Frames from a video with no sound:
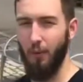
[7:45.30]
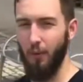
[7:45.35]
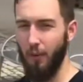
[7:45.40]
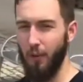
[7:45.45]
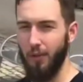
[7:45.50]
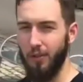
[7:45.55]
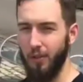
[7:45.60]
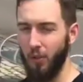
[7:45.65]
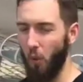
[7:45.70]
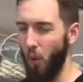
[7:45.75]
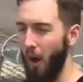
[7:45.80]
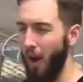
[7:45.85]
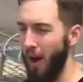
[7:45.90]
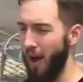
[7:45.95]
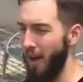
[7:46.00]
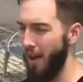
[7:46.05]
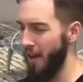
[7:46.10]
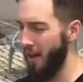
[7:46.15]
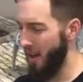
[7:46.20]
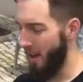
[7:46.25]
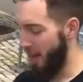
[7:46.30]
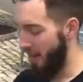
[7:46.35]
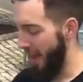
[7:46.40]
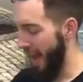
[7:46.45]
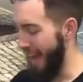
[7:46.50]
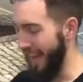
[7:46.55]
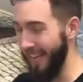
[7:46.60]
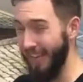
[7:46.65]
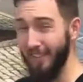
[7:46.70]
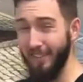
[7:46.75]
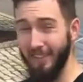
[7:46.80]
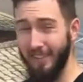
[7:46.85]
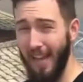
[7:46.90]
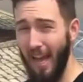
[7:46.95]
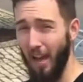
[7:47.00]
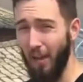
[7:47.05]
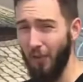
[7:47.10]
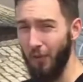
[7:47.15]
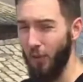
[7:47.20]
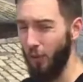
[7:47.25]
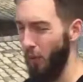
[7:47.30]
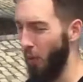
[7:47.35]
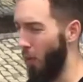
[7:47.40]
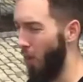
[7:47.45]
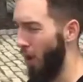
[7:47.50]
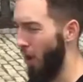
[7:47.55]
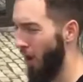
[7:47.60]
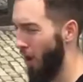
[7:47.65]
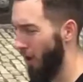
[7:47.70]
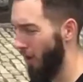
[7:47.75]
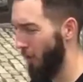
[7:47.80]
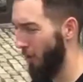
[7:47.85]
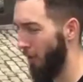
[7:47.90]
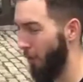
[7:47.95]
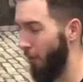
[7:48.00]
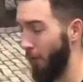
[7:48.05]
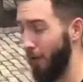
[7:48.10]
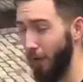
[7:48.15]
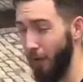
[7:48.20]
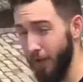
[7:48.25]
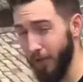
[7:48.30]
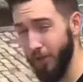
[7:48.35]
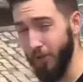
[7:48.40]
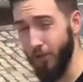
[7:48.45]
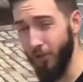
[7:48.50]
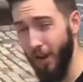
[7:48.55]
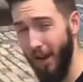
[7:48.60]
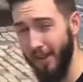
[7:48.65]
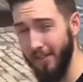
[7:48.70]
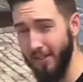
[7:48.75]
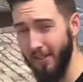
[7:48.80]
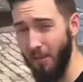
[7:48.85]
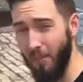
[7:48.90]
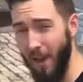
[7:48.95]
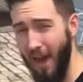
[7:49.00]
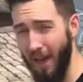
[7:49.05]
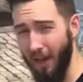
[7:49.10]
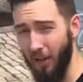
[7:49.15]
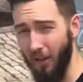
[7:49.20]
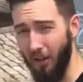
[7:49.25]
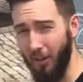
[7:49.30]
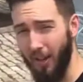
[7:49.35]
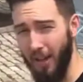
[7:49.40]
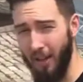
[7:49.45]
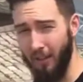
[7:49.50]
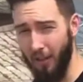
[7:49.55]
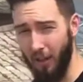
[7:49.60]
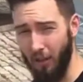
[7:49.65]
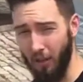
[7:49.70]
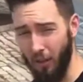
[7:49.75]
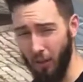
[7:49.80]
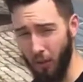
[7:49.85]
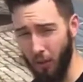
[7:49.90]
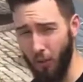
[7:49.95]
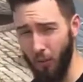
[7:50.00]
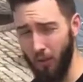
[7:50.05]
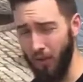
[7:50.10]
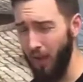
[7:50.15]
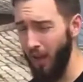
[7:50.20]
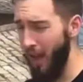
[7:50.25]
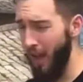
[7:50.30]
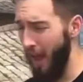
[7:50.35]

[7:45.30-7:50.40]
you did for your squat, that heel down through the wall, feel the stretch in the back of your leg, the glute,